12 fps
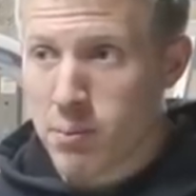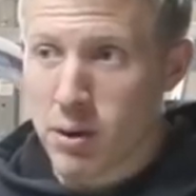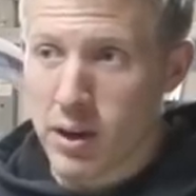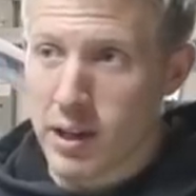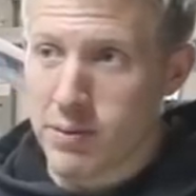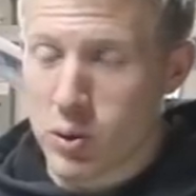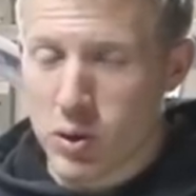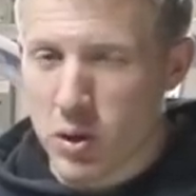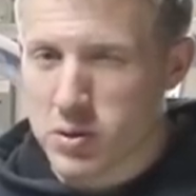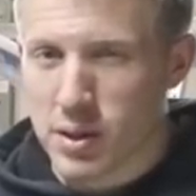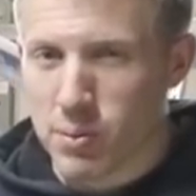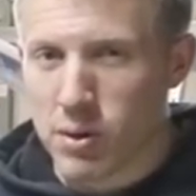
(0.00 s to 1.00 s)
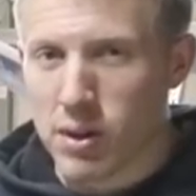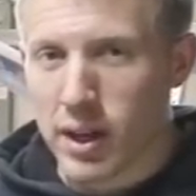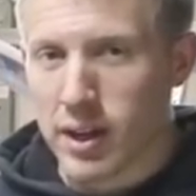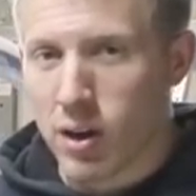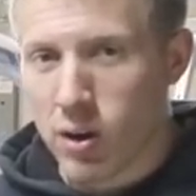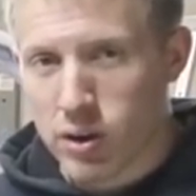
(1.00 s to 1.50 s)
but if you go somewhere
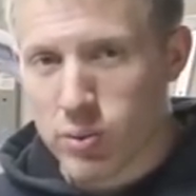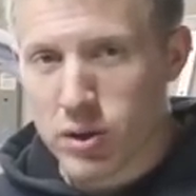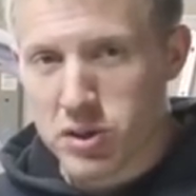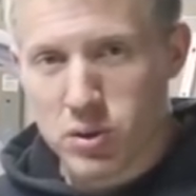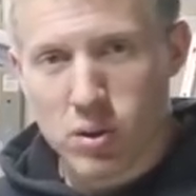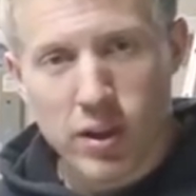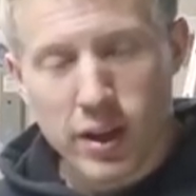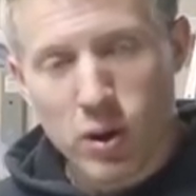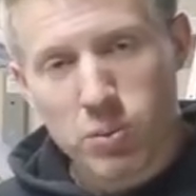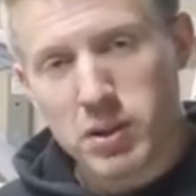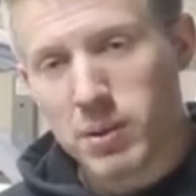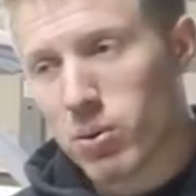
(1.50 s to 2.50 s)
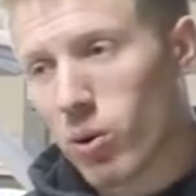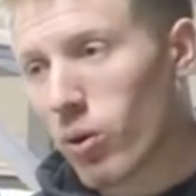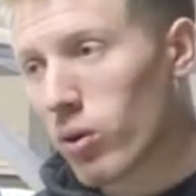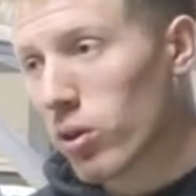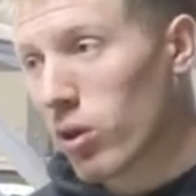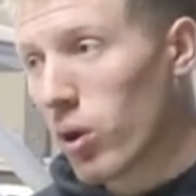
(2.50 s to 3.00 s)
like a hardware store like Home Depot
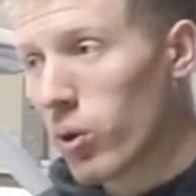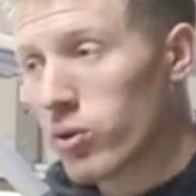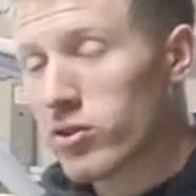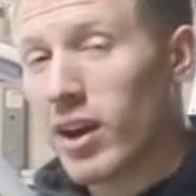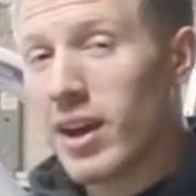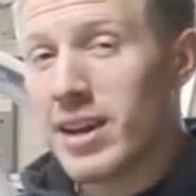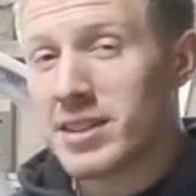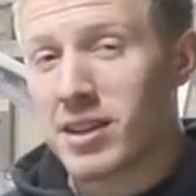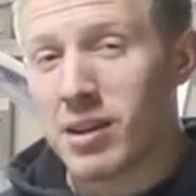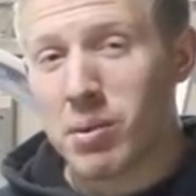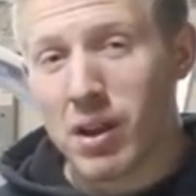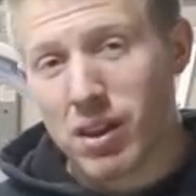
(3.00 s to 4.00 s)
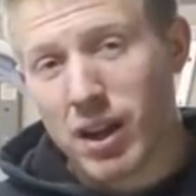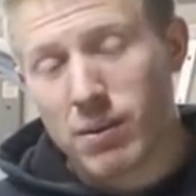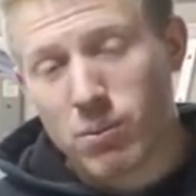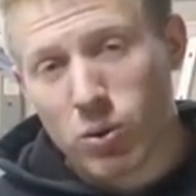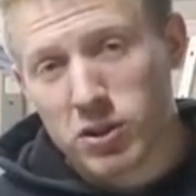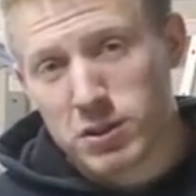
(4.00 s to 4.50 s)
or Lowe's, it's gonna be a lot more